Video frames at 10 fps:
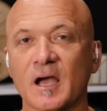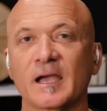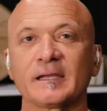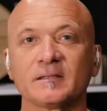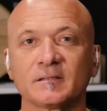
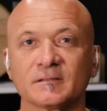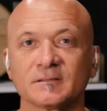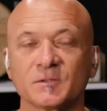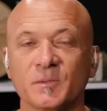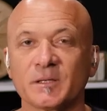kind
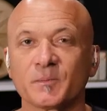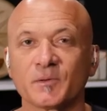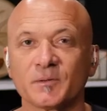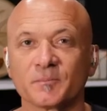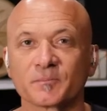to
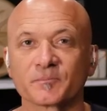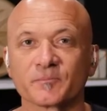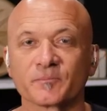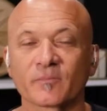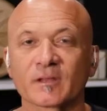people,
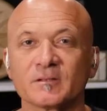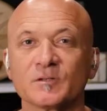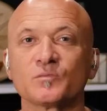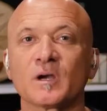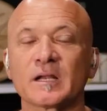
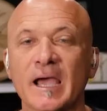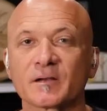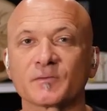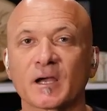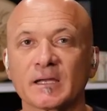do you run
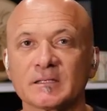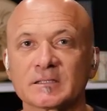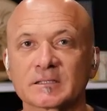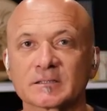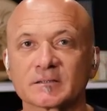out of
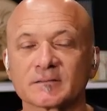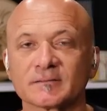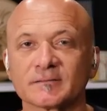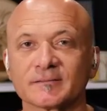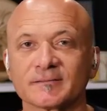kindness?
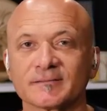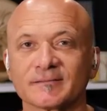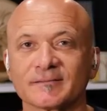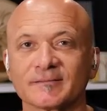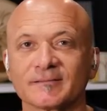
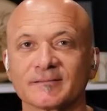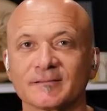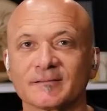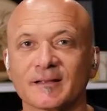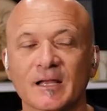
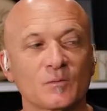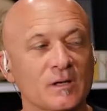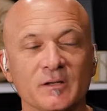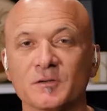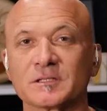I
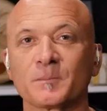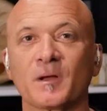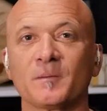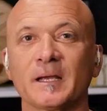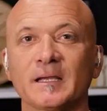don't want to use
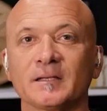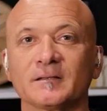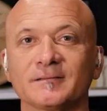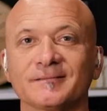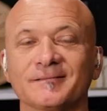up all my
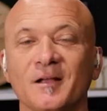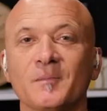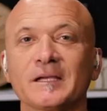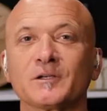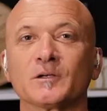
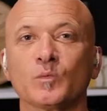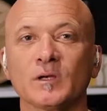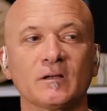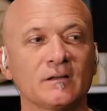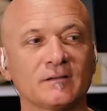all my
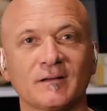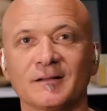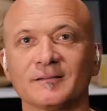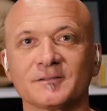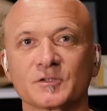goodwill
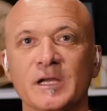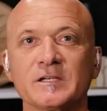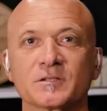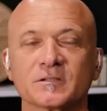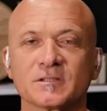on
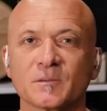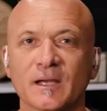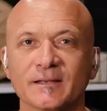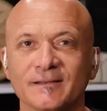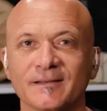strangers,
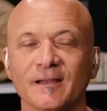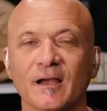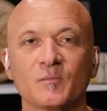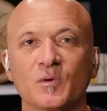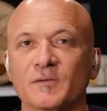do I?
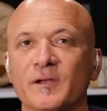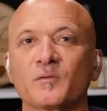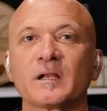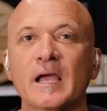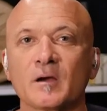Uh, what if
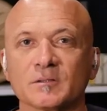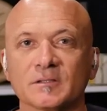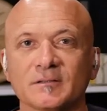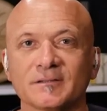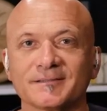I run
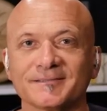out?